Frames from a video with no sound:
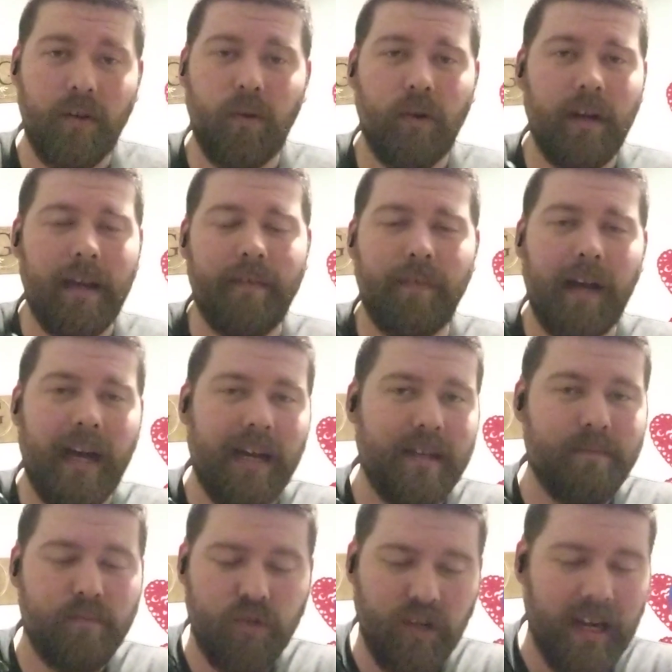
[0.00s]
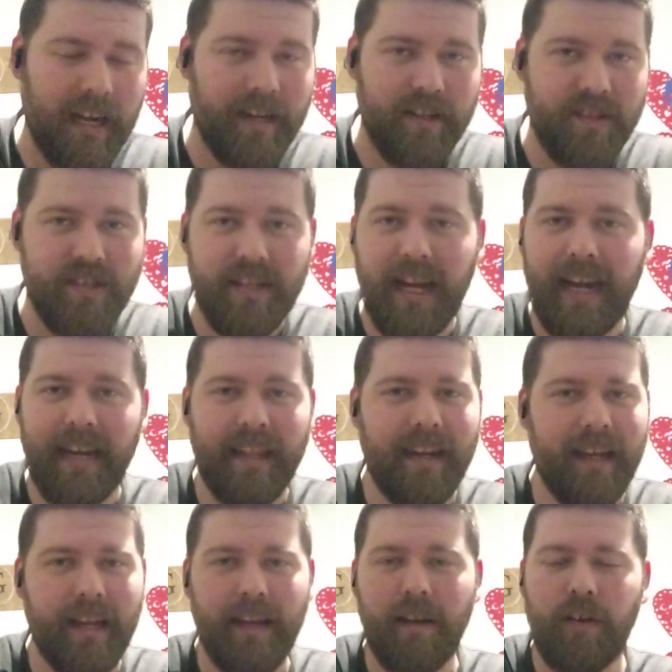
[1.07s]
nor have I tried to sight it
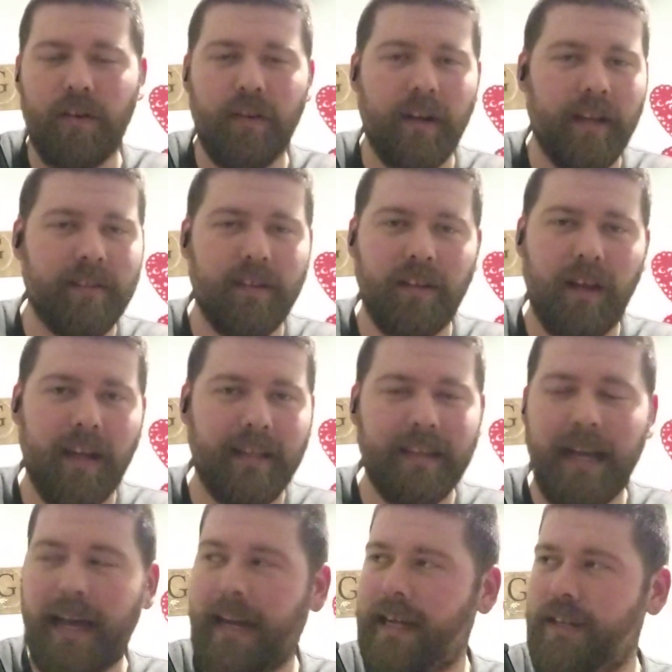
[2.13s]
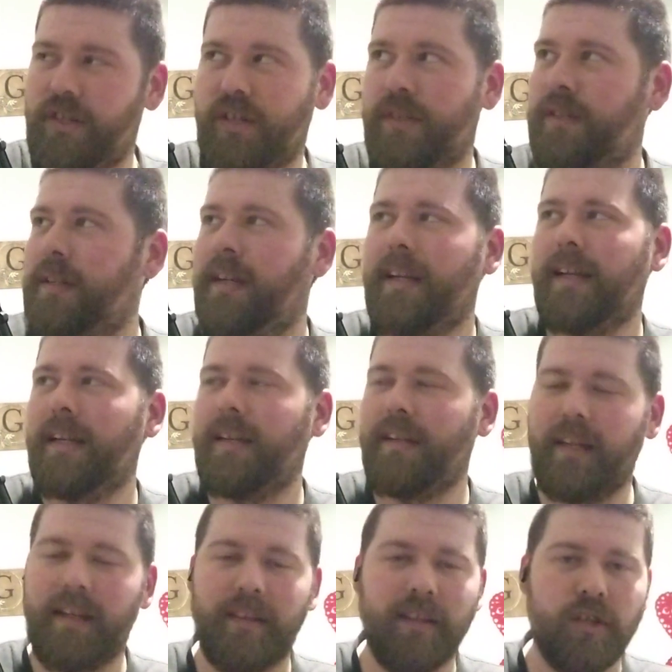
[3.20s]
in or nothing like that. I just
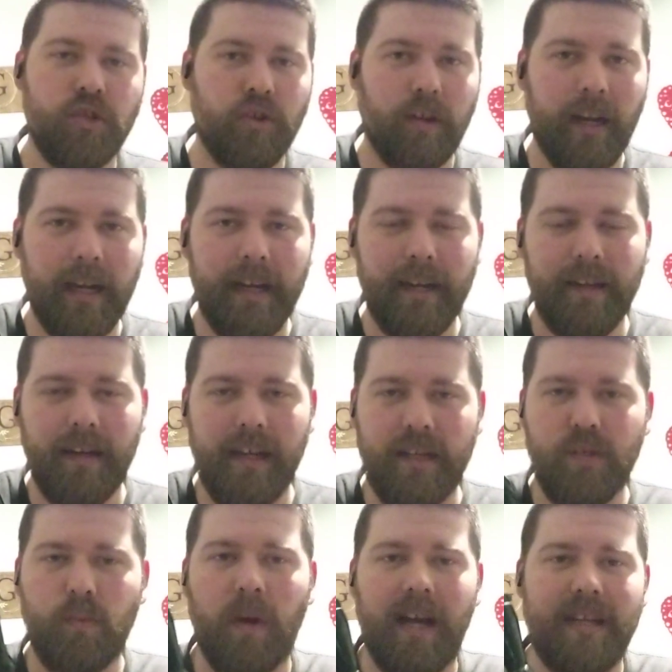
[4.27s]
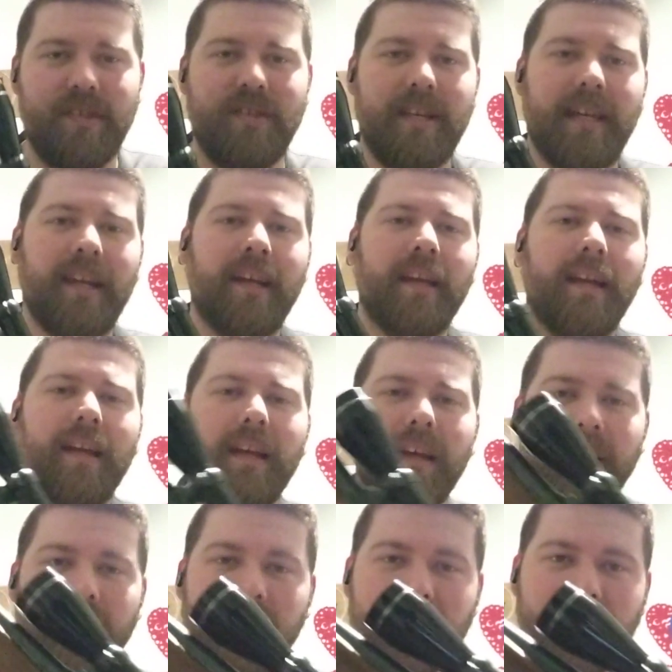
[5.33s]
did the trade and XYZ.
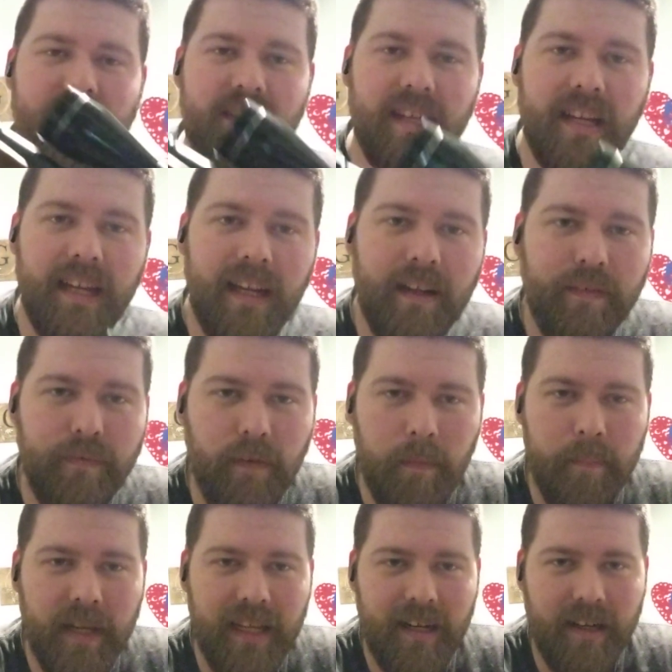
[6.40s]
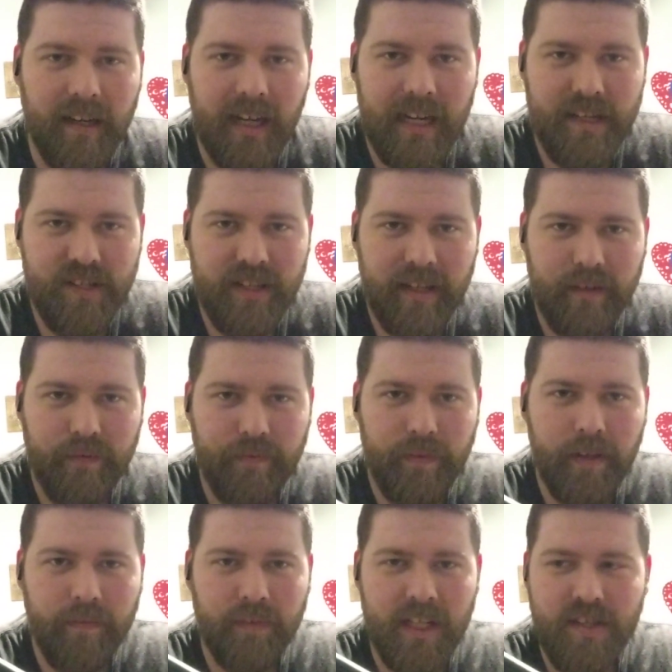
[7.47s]
This thing, for being a
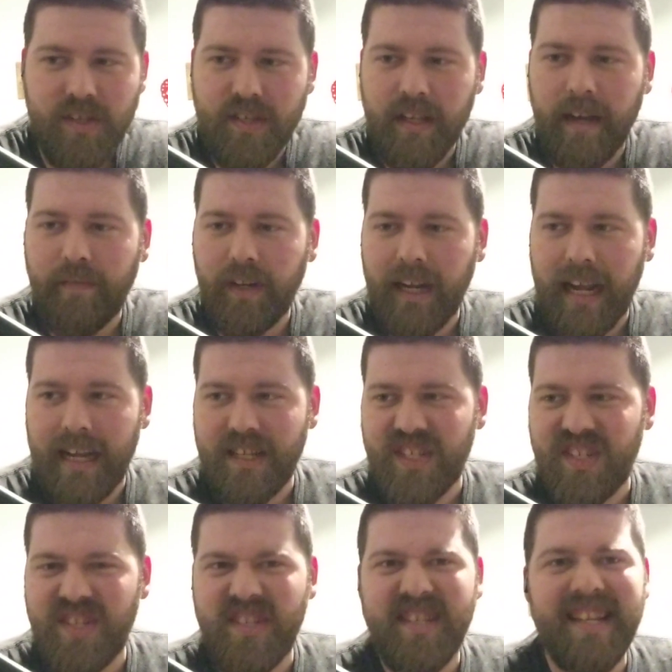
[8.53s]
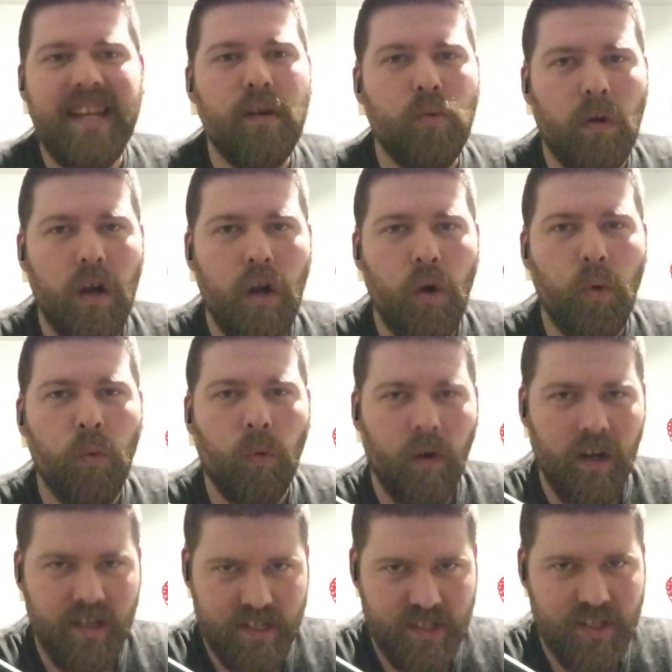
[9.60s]
1957, has zero
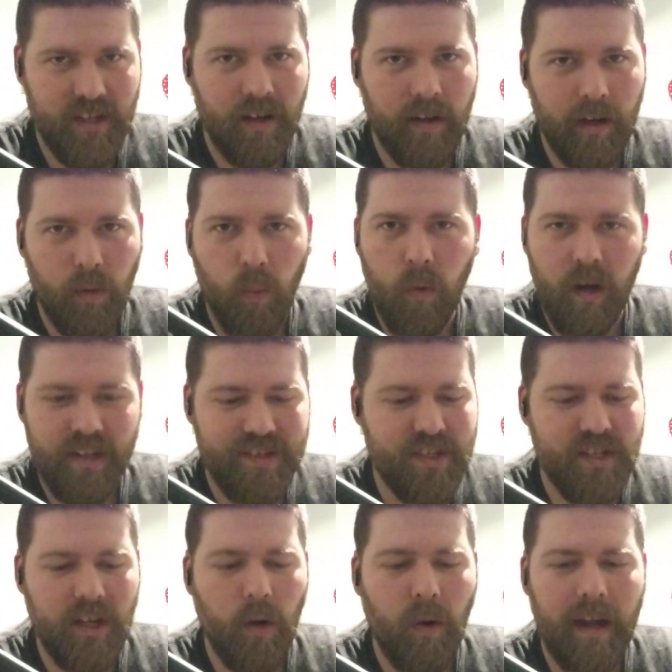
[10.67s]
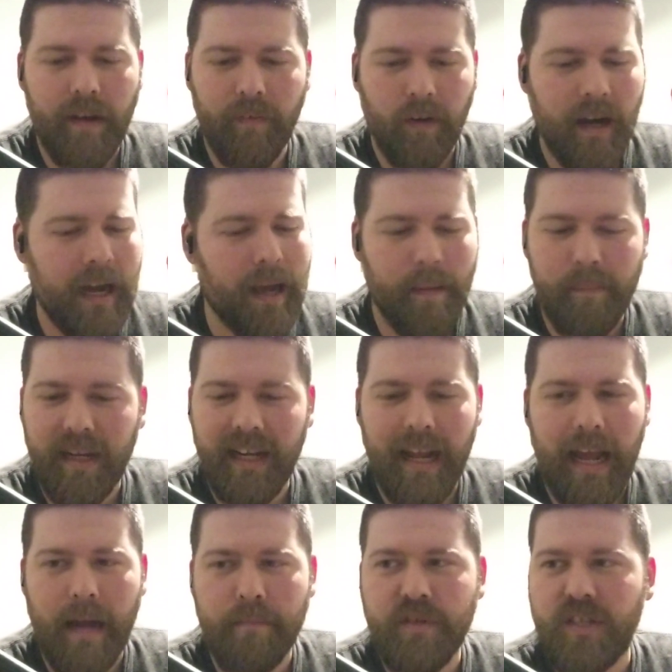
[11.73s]
rust on it whatsoever. I mean,
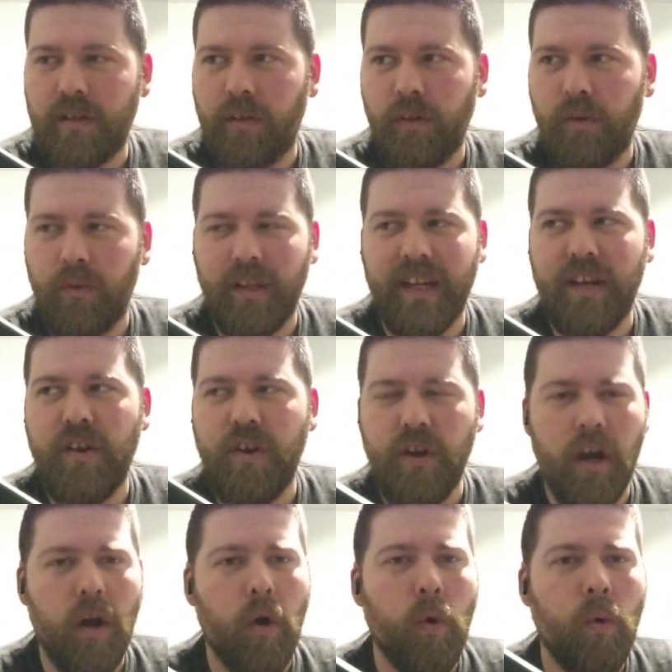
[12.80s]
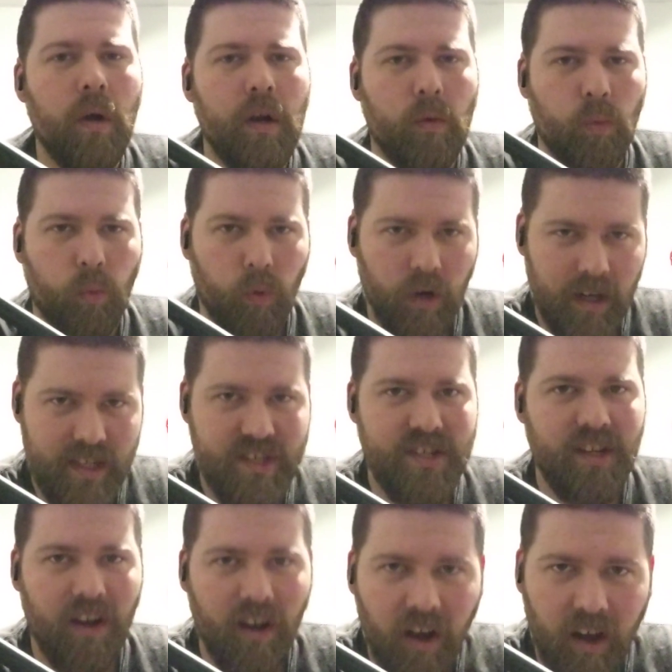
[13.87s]
absolutely no
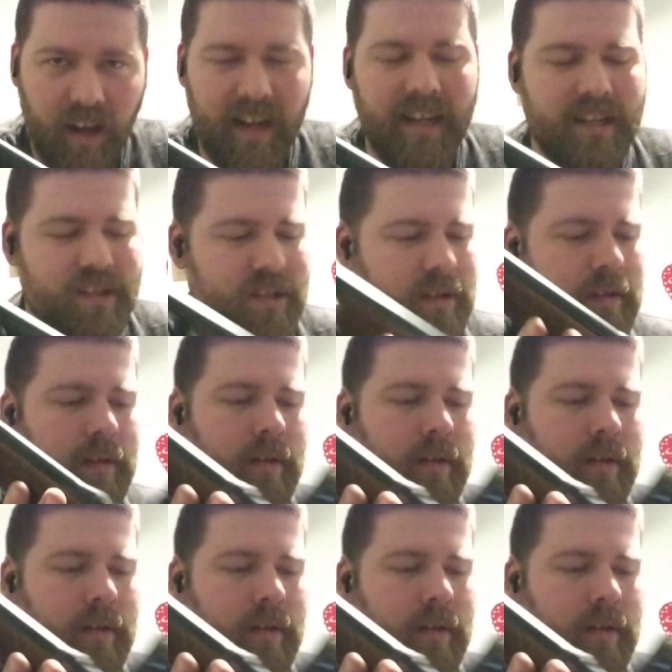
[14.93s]
rust on it.